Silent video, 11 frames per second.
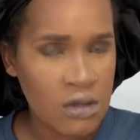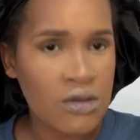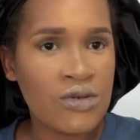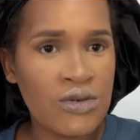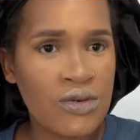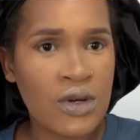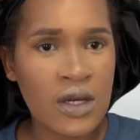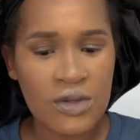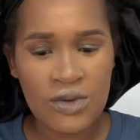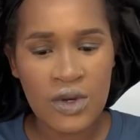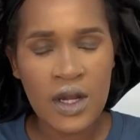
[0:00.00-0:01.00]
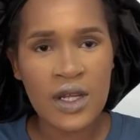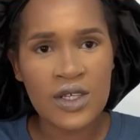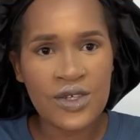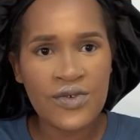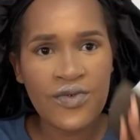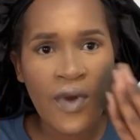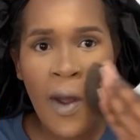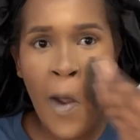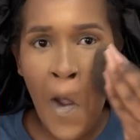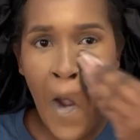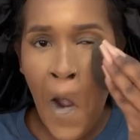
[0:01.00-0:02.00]
you know, guys, you can achieve.
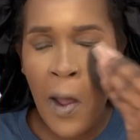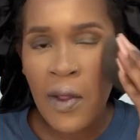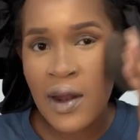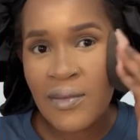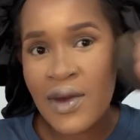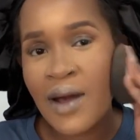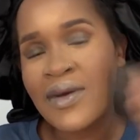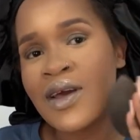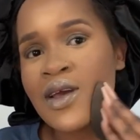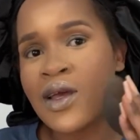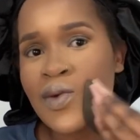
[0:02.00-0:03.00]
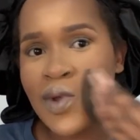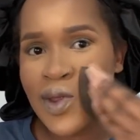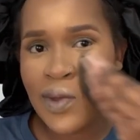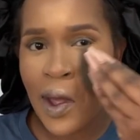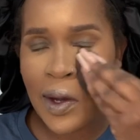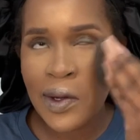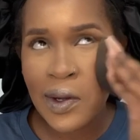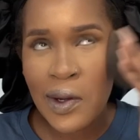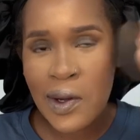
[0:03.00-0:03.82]
And I'm coming again with that